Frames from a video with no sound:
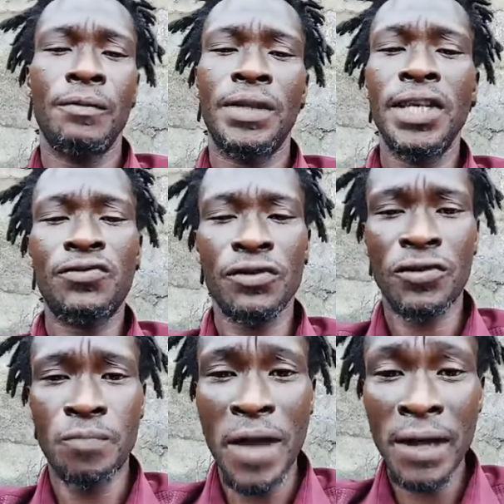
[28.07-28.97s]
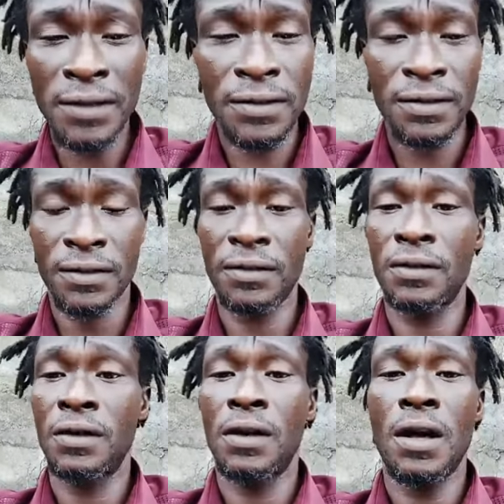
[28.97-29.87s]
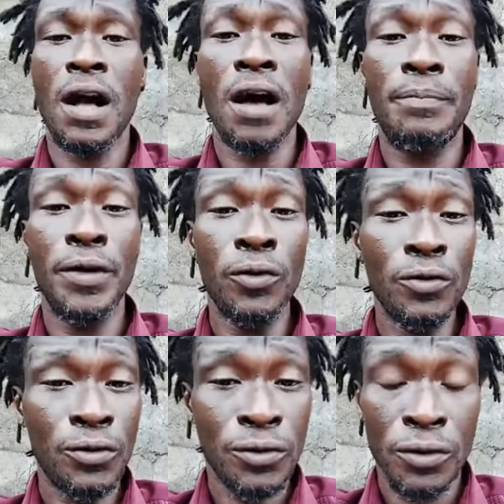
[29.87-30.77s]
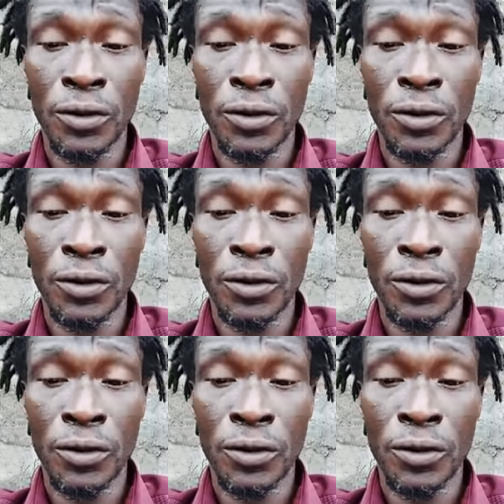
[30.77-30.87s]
disrespect, abuse,